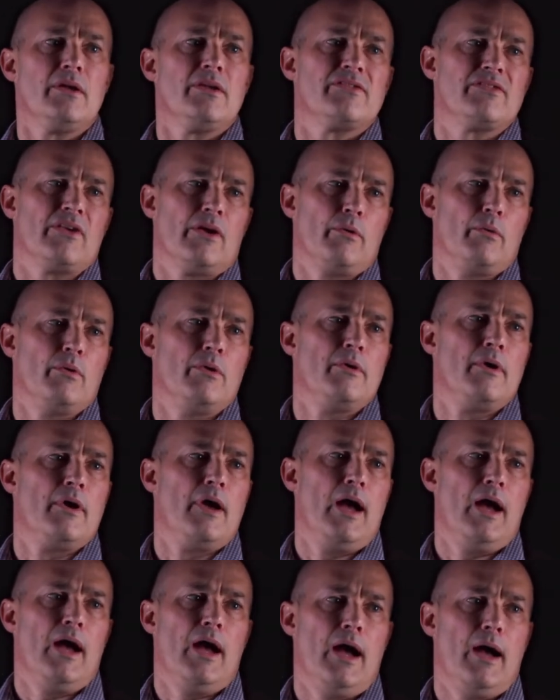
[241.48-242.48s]
So
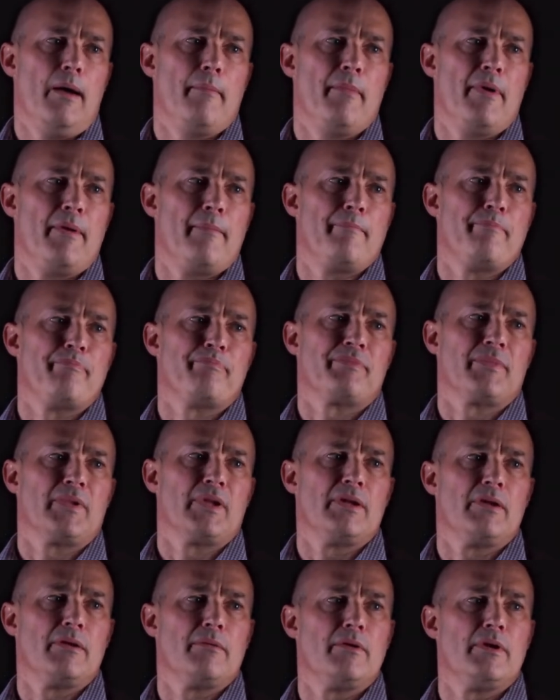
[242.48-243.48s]
um,
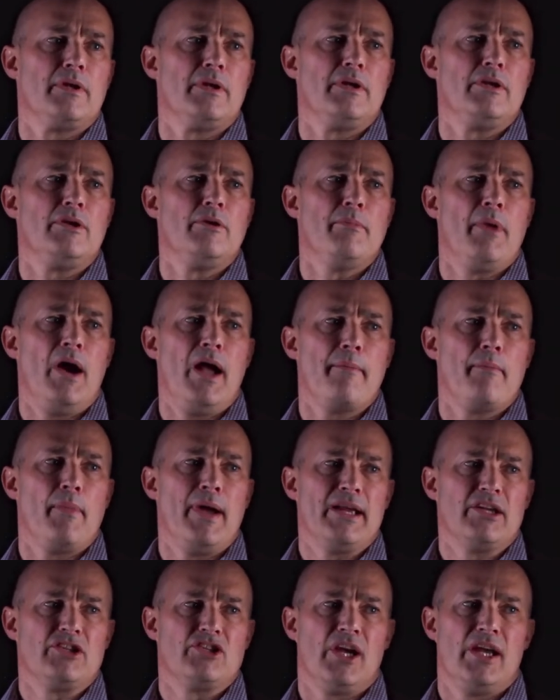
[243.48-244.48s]
you might
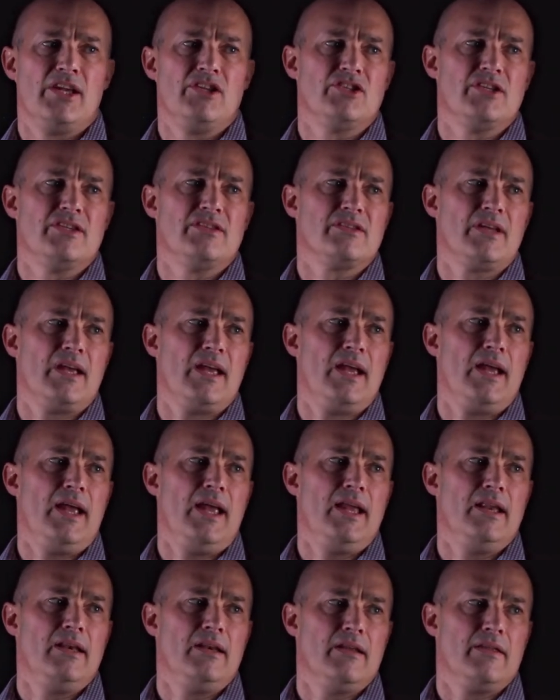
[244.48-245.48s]
make changes
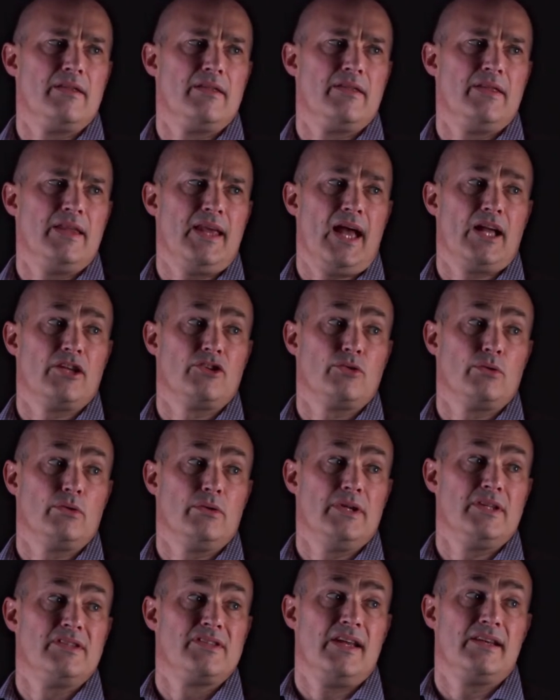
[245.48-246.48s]
in the actual
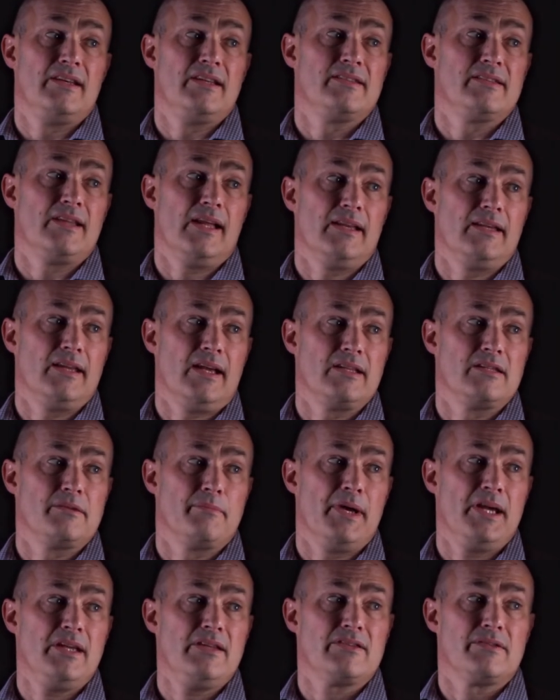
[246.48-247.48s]
intended state
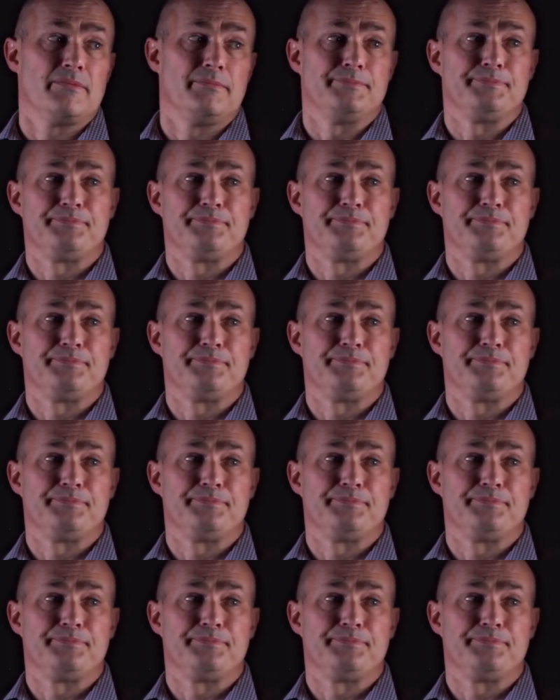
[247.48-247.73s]
database